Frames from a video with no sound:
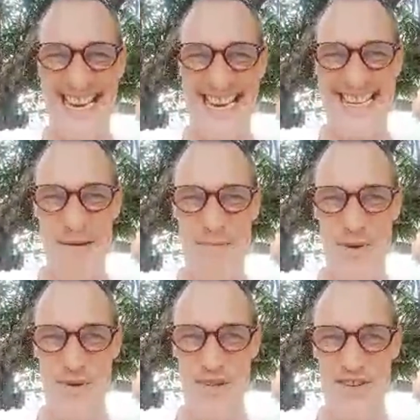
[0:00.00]
They
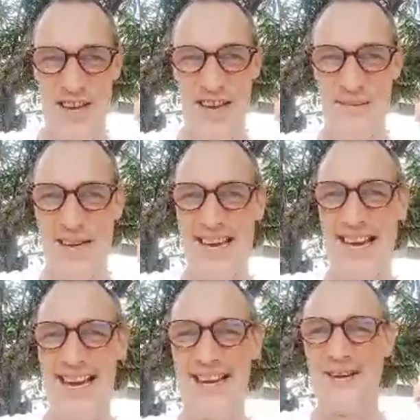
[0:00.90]
poo all the time.
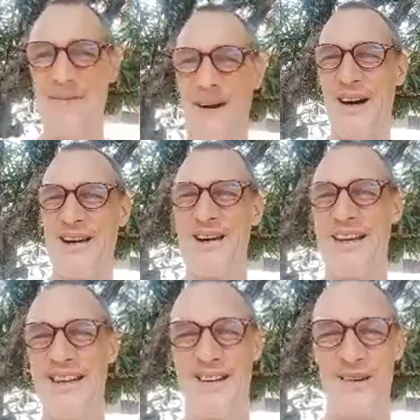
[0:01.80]
Hello, Mark.
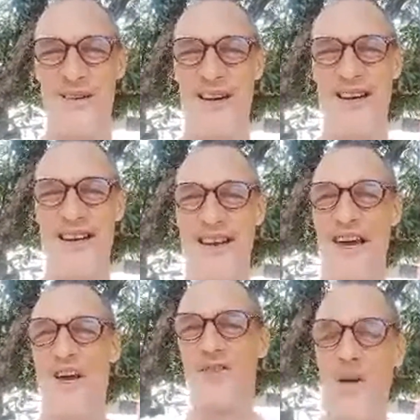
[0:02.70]
All right.
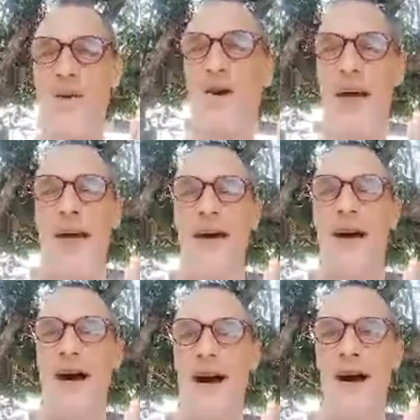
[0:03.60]
So, okay.
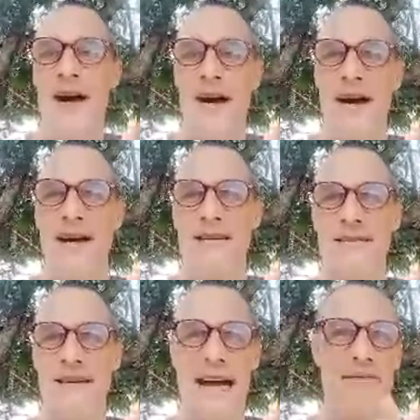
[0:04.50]

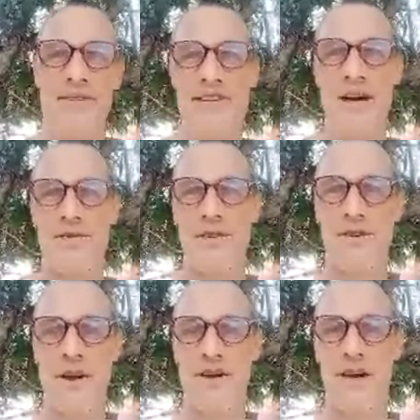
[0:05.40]
Have yourselves a
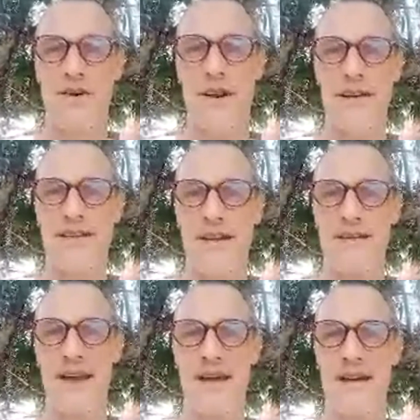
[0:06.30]
great
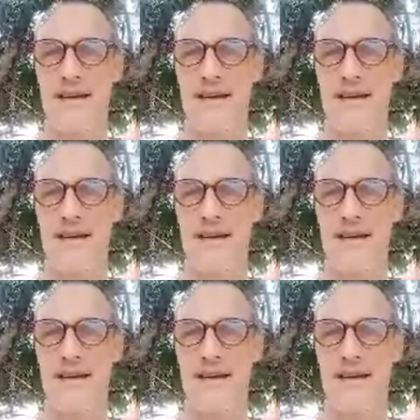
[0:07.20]
Sunday.